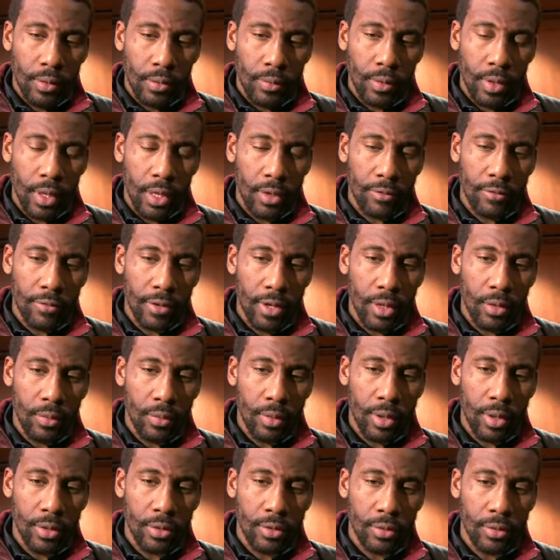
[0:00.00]
we got to find a
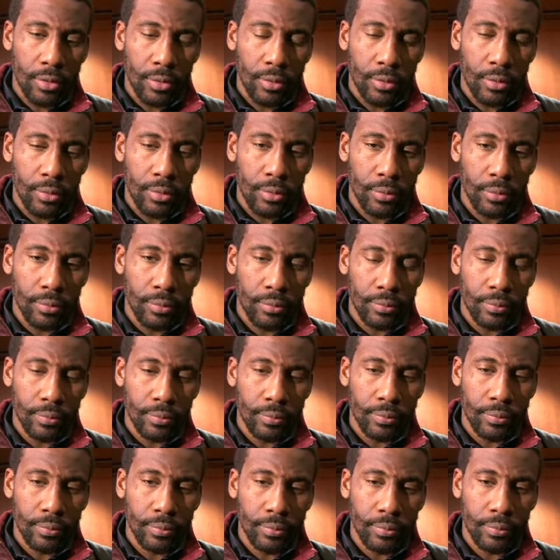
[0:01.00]
way to
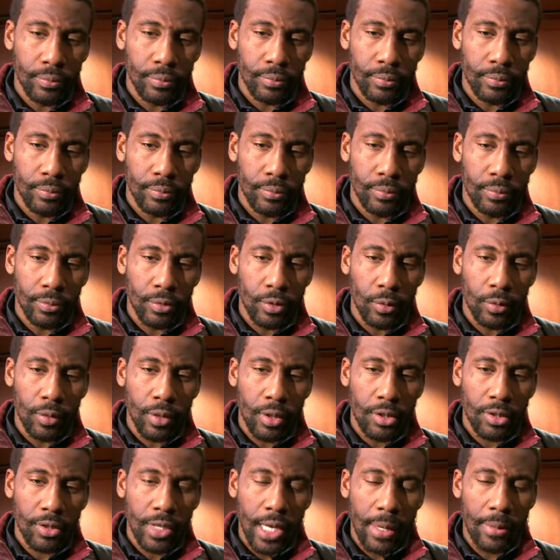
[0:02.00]

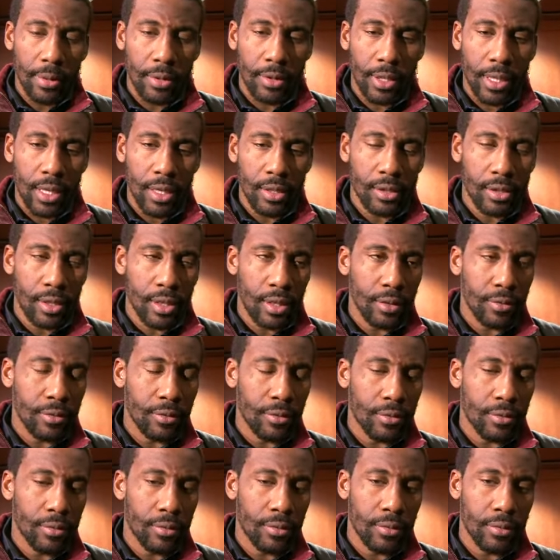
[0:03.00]
reestablish
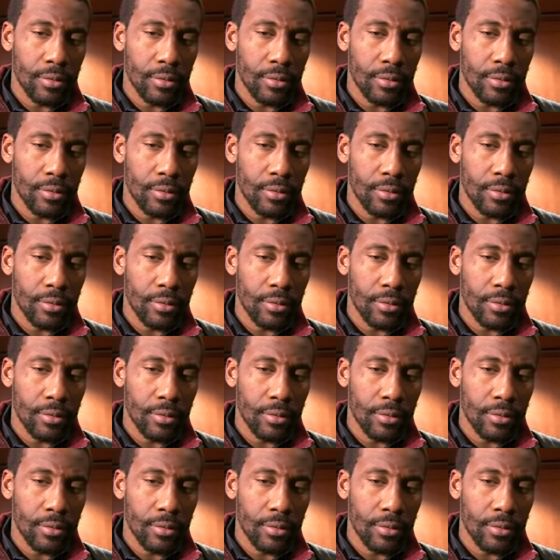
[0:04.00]
ourselves,